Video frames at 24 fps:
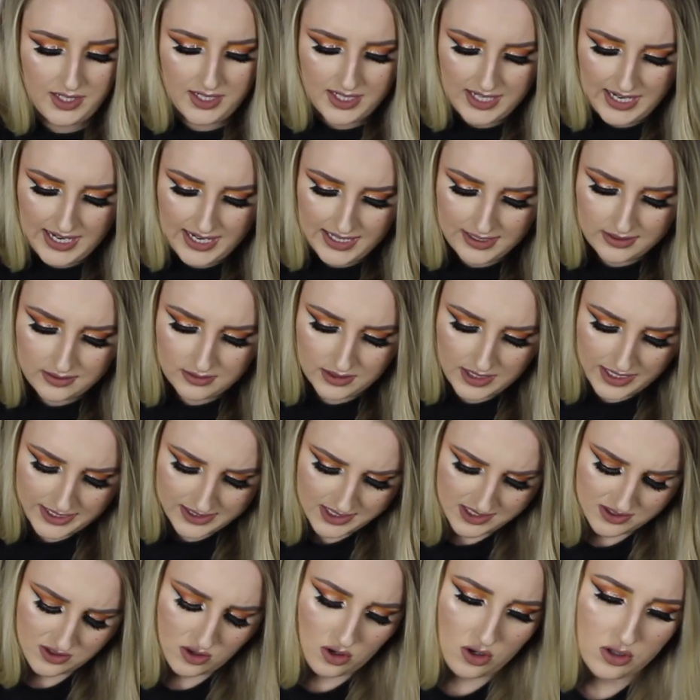It had like
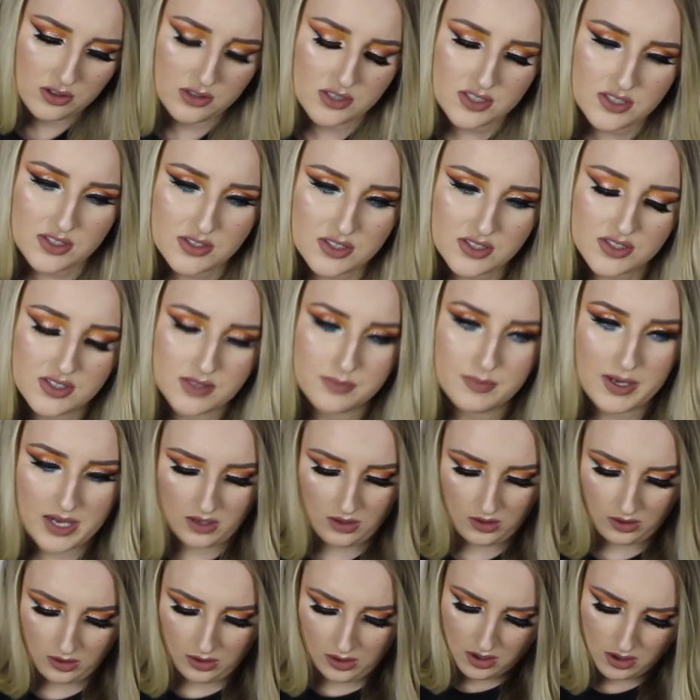this honest
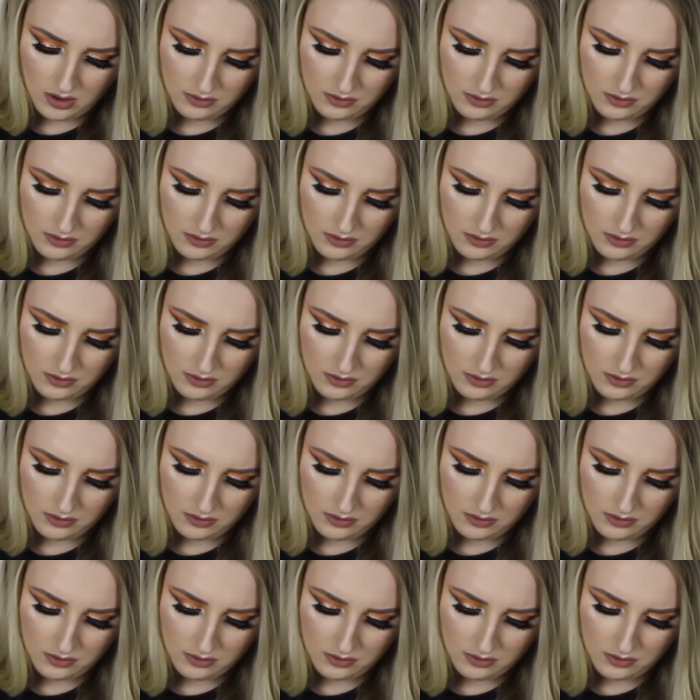smell